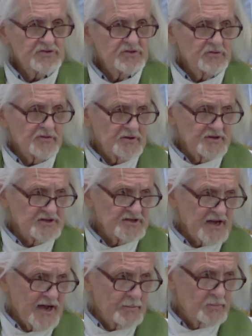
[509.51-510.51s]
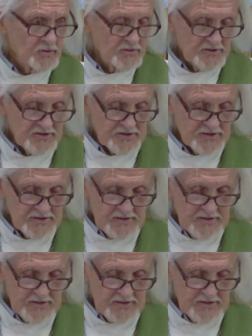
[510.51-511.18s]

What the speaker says: to the disciples,